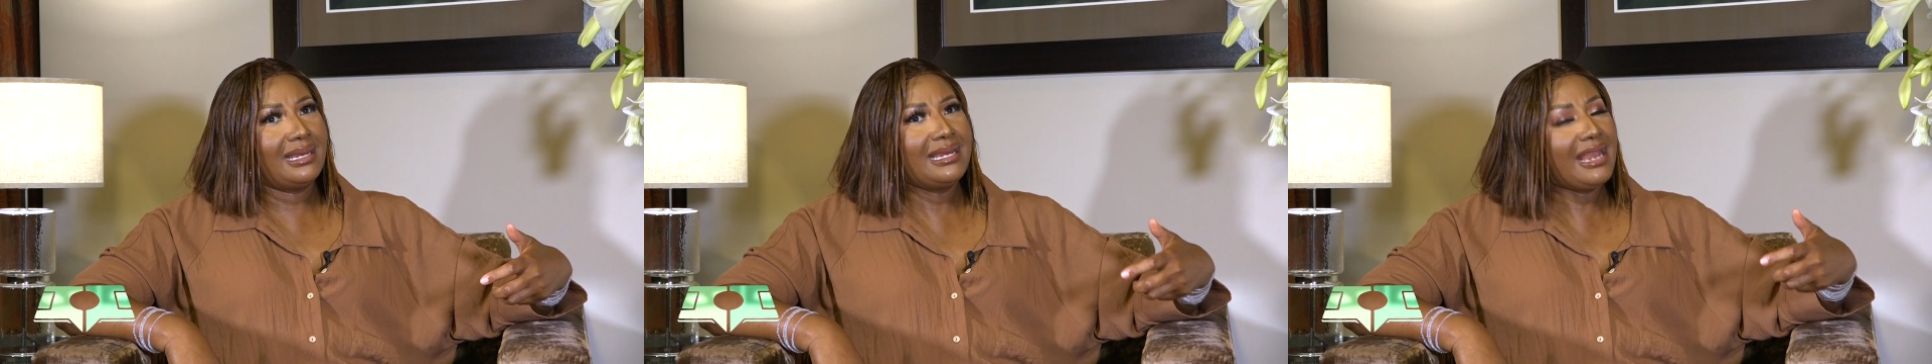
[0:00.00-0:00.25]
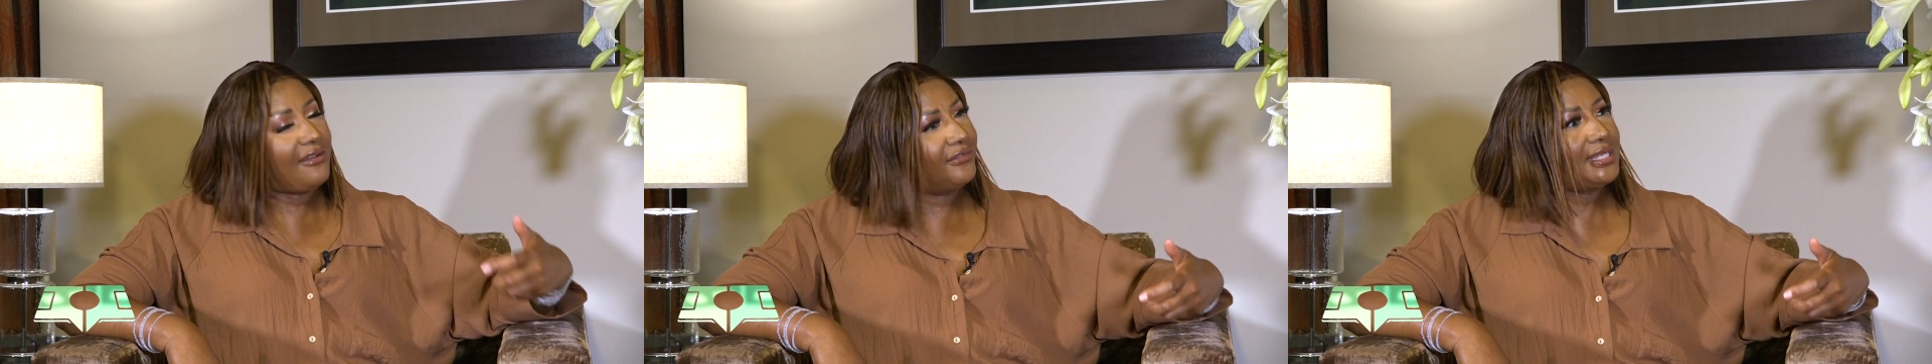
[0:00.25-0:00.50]

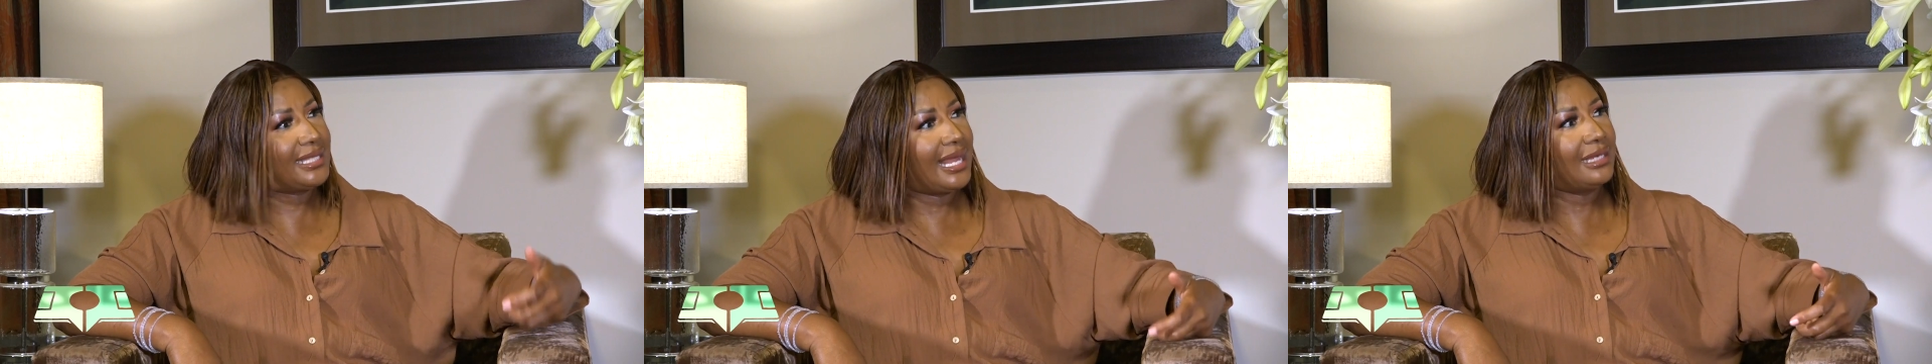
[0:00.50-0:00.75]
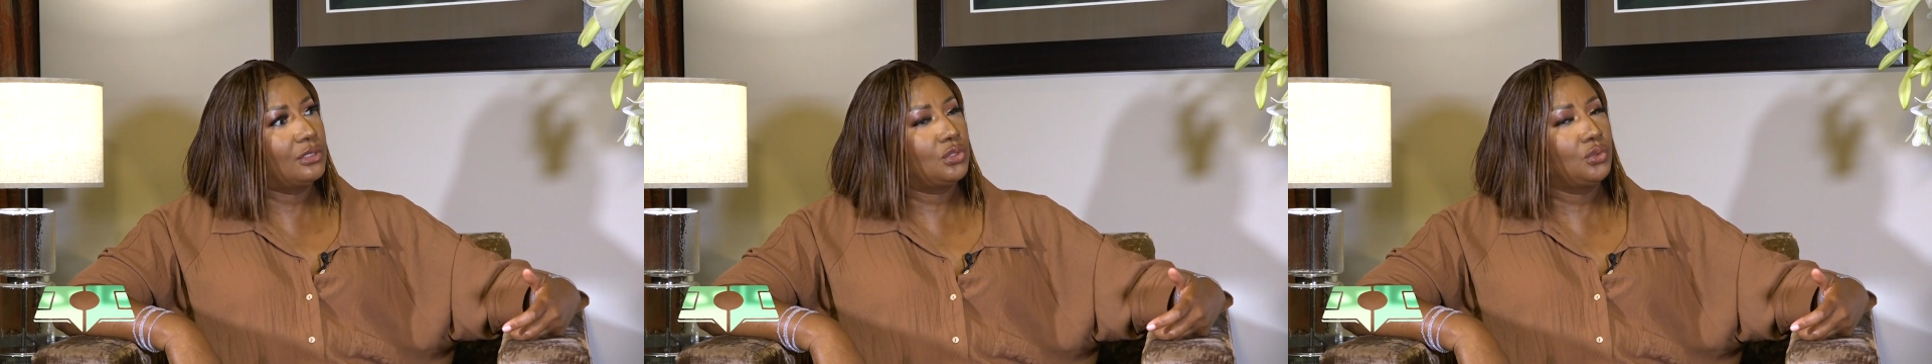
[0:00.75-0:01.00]
enough is
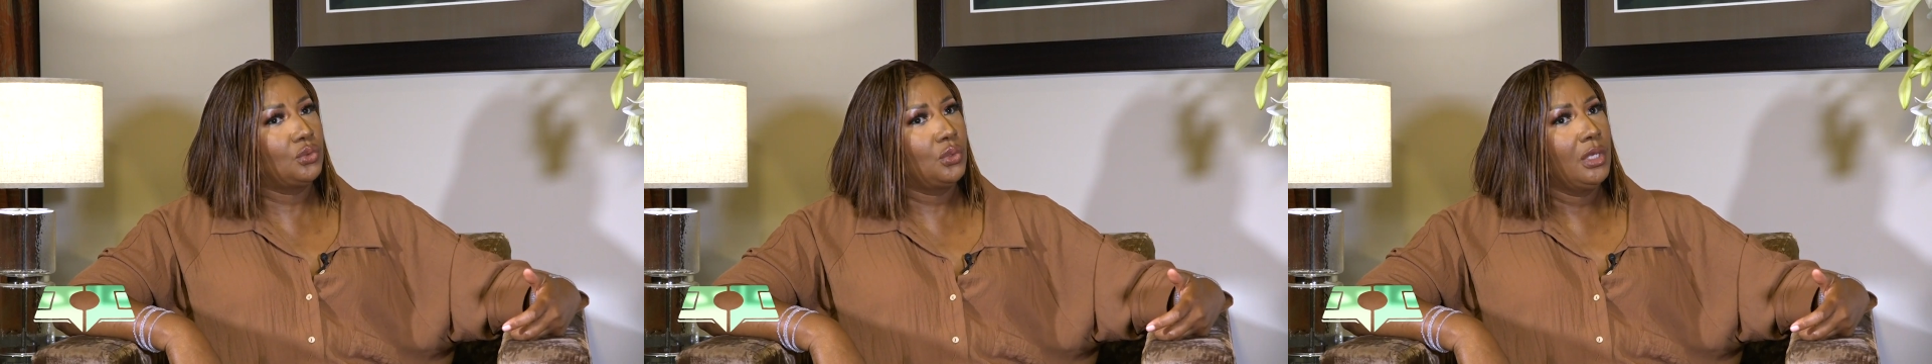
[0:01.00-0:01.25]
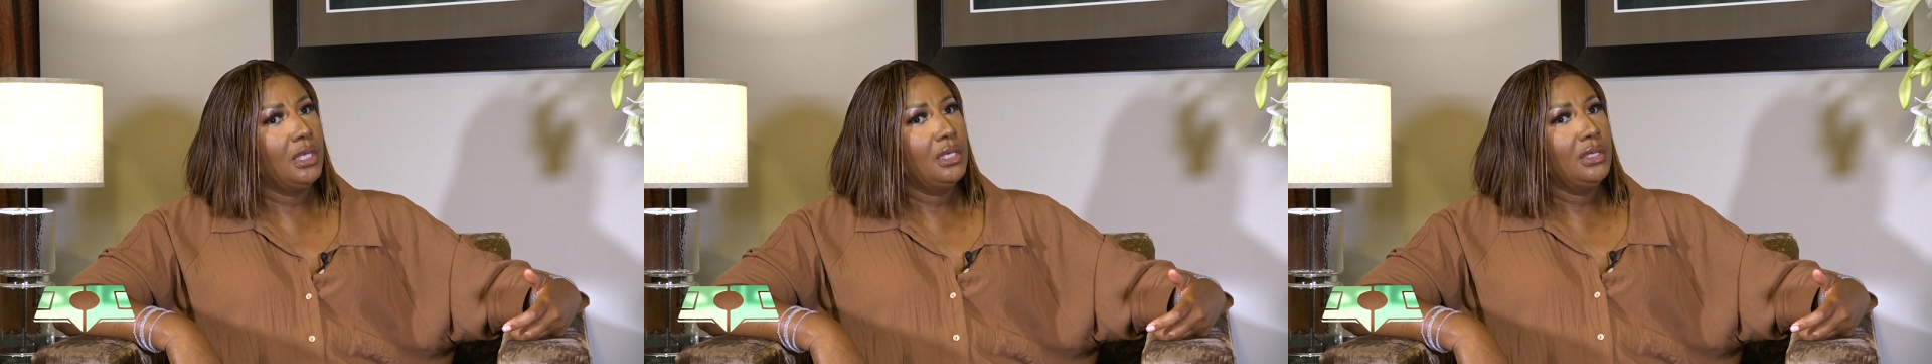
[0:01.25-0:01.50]
done
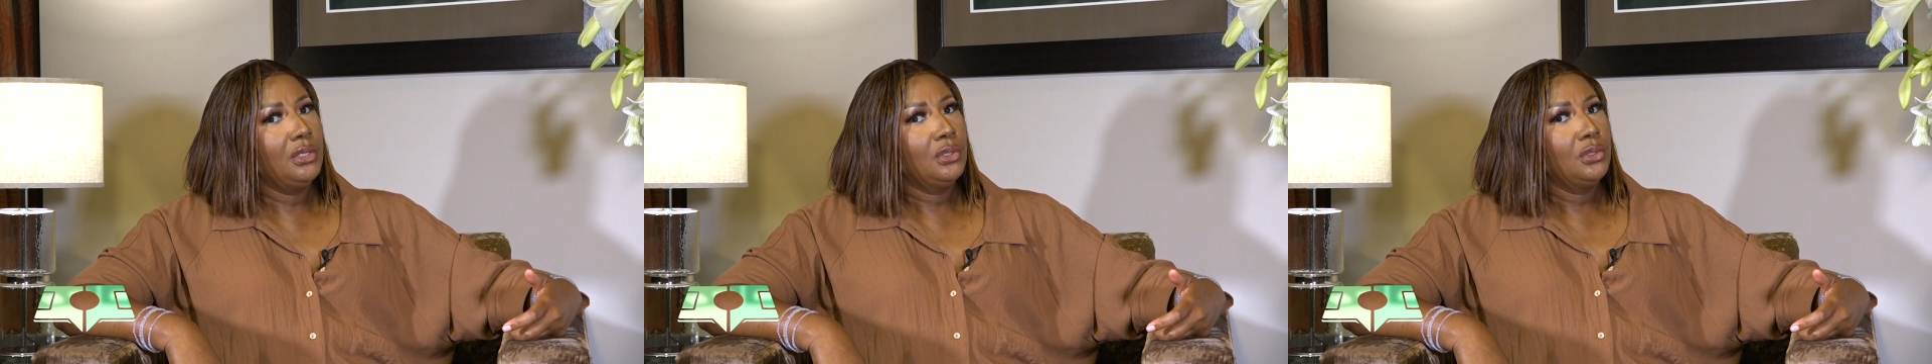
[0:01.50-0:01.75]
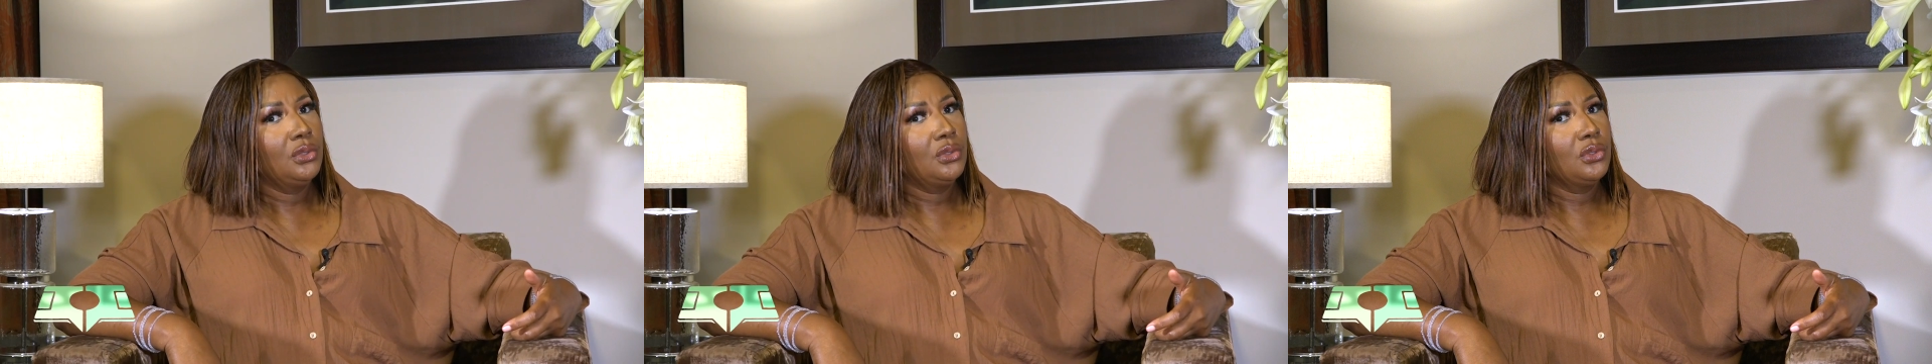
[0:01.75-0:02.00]

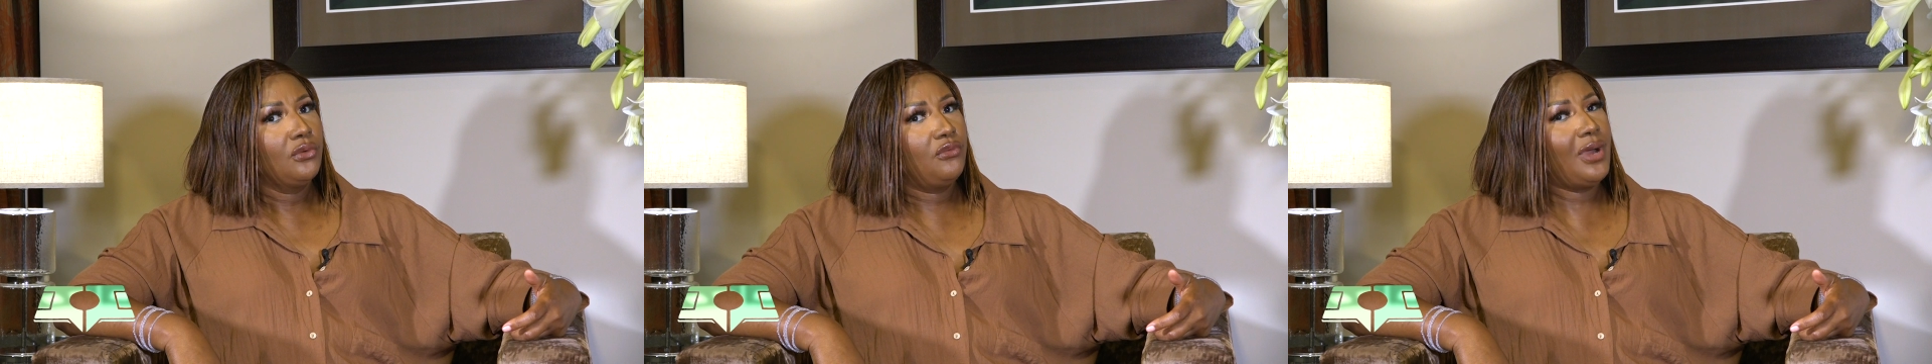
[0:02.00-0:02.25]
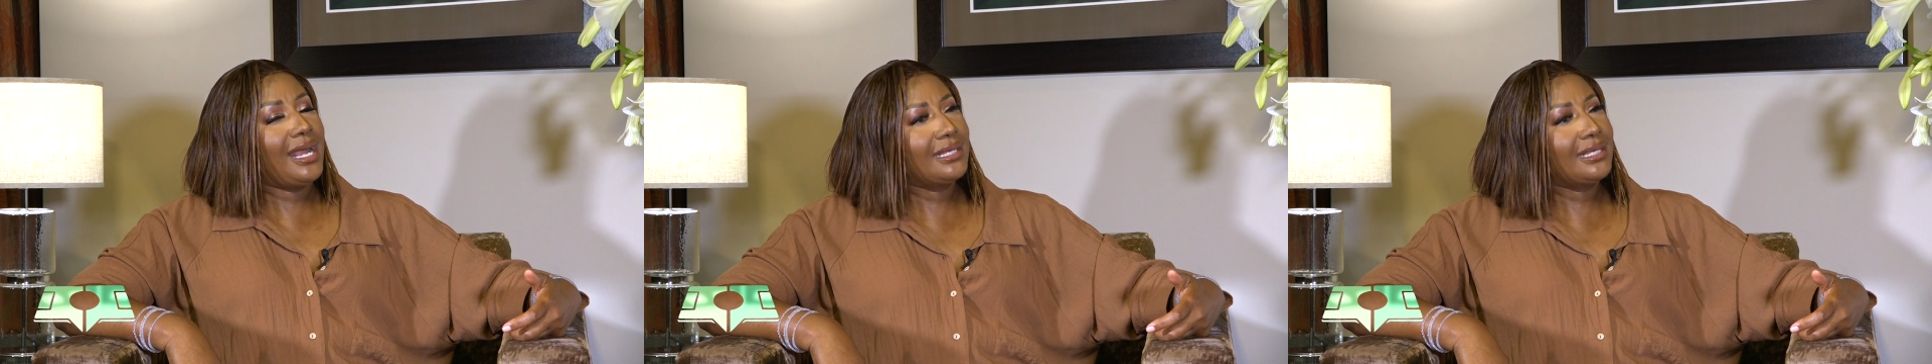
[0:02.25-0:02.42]
for